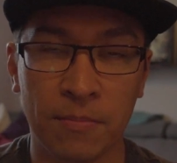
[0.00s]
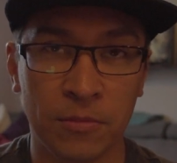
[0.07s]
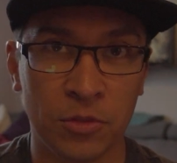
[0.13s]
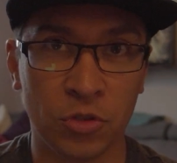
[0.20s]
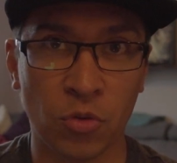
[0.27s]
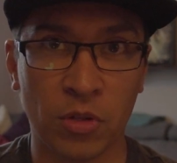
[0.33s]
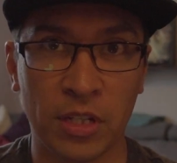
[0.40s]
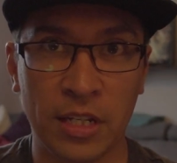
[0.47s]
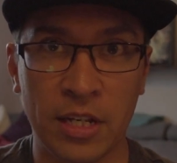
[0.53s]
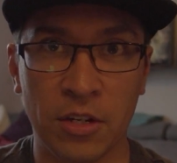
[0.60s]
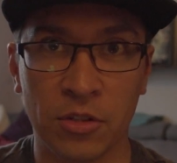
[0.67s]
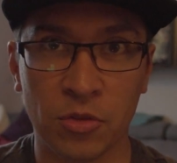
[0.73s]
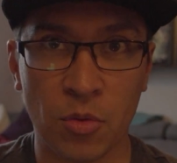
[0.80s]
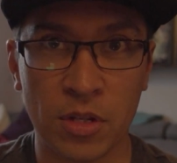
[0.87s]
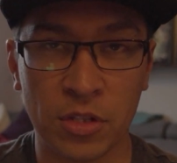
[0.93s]
shortly
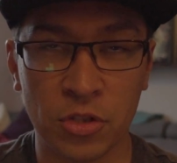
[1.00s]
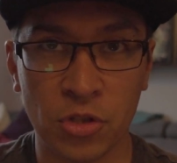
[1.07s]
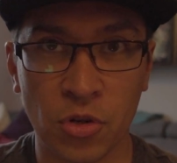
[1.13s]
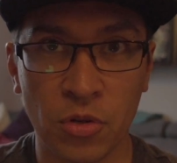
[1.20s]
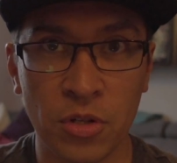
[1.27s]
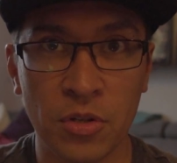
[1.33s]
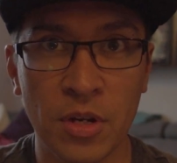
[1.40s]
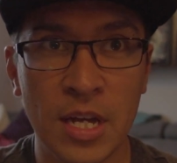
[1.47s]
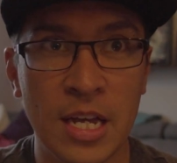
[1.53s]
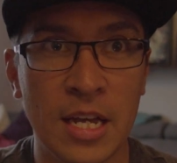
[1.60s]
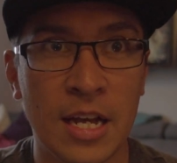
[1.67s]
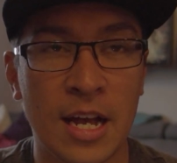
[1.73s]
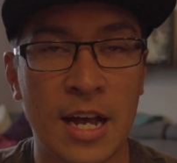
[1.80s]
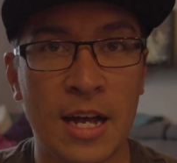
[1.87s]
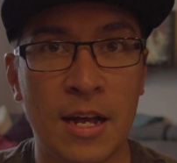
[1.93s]
here as well to show you.
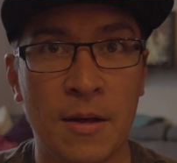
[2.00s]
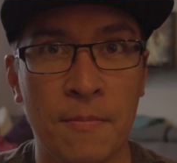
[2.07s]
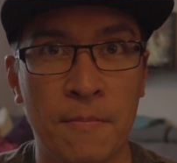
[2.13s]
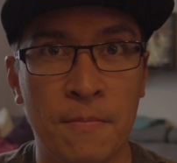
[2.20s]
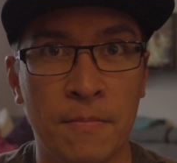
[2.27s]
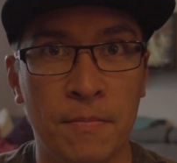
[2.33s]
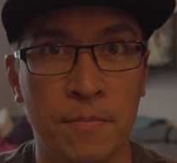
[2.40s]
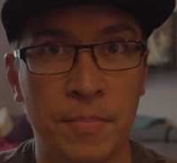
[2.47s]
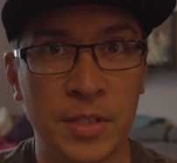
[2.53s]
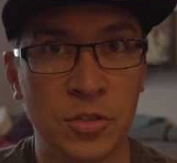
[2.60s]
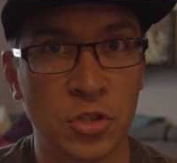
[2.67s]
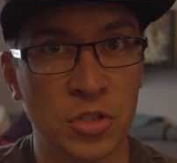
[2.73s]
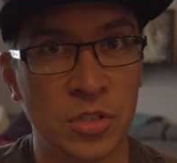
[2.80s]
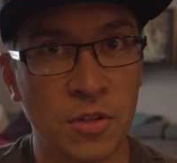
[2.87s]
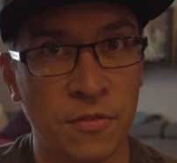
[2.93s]
But
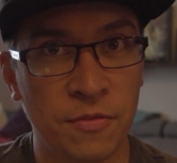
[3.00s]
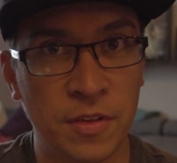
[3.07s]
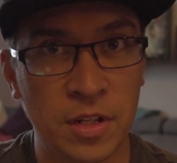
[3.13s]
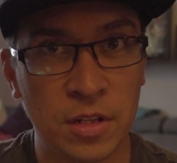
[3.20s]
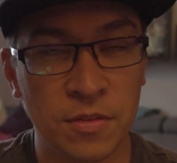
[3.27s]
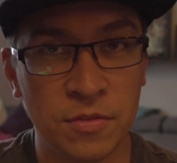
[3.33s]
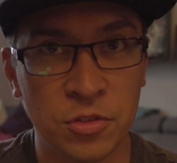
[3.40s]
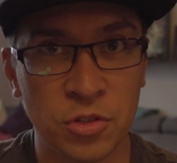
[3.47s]
just the feel of the